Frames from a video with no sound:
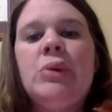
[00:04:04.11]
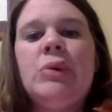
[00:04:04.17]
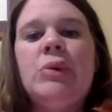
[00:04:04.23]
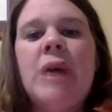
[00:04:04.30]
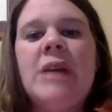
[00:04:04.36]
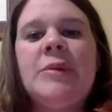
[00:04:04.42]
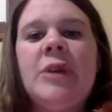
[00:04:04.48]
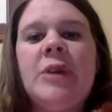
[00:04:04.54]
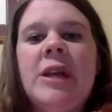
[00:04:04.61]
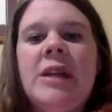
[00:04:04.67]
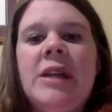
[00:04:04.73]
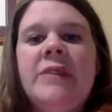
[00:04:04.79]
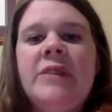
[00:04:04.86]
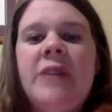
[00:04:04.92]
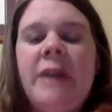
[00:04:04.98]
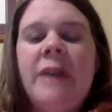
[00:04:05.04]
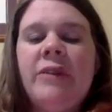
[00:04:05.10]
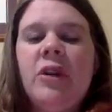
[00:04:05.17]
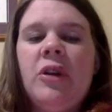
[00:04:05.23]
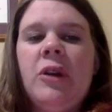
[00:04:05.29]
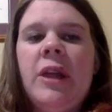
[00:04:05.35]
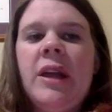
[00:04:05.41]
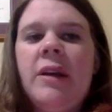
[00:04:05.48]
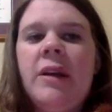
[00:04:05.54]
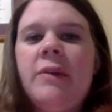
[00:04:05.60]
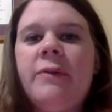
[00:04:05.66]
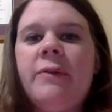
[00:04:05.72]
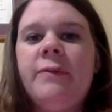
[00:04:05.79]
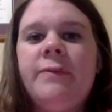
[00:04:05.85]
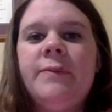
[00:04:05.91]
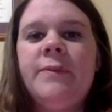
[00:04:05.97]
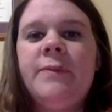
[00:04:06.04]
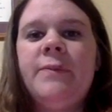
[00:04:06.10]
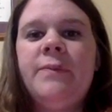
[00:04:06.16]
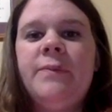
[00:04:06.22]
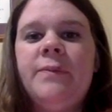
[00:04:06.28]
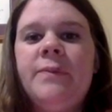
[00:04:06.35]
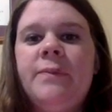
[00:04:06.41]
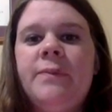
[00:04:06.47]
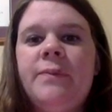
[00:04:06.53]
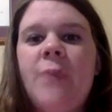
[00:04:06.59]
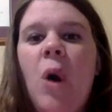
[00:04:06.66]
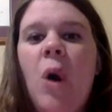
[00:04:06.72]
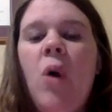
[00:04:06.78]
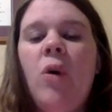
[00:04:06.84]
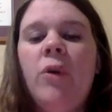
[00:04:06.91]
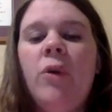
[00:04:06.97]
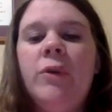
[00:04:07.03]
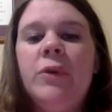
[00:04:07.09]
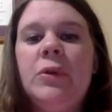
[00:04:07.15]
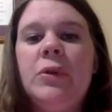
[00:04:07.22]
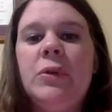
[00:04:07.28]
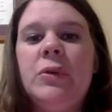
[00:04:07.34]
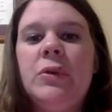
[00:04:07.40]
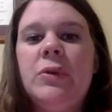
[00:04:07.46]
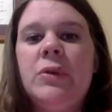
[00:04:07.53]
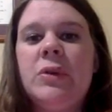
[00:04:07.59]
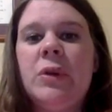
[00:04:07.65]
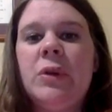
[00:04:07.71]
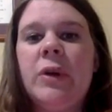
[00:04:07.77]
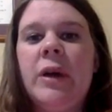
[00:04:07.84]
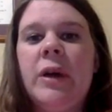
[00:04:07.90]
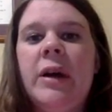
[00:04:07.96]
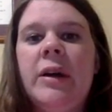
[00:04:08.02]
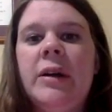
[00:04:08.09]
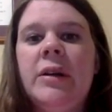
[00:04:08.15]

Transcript: raspberry leaf tea. I have to go to like a Whole Foods or a